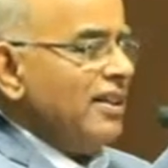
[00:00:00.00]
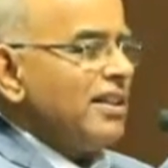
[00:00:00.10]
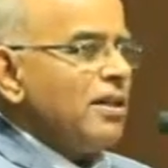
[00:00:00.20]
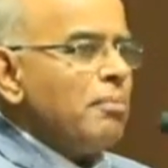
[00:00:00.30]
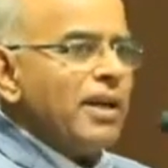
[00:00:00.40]

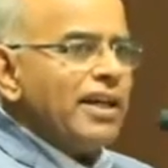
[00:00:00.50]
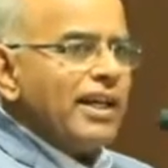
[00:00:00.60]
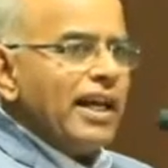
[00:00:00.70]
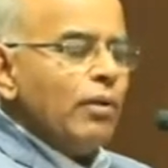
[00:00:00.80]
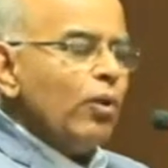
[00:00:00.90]
Summary
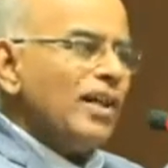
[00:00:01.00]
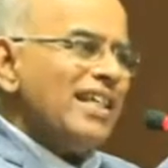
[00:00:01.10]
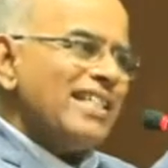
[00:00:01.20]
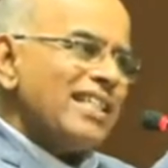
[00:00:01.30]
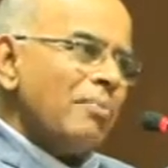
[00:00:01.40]
trial,
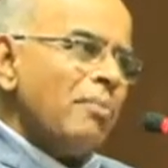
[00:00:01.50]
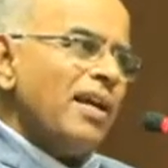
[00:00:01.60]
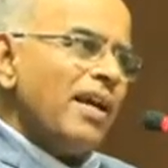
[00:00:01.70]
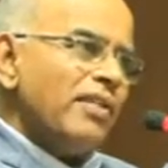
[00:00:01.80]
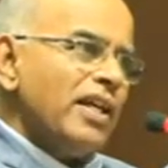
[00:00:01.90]
only
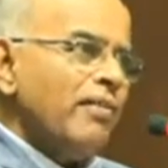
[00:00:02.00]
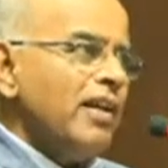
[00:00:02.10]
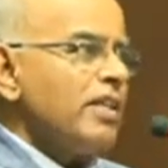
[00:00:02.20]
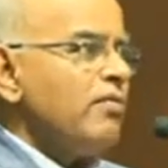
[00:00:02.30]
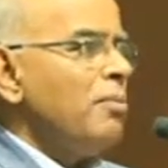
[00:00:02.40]
summary of the
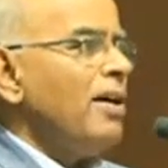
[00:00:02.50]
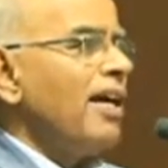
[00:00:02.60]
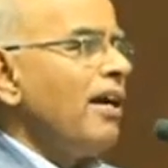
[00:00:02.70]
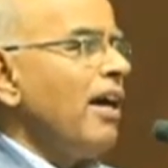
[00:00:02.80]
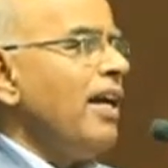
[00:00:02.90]
evidence will be
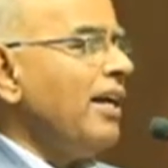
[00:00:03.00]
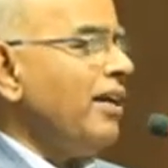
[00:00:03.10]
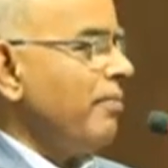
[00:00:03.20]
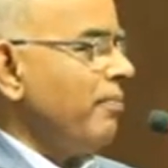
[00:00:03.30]
recorded.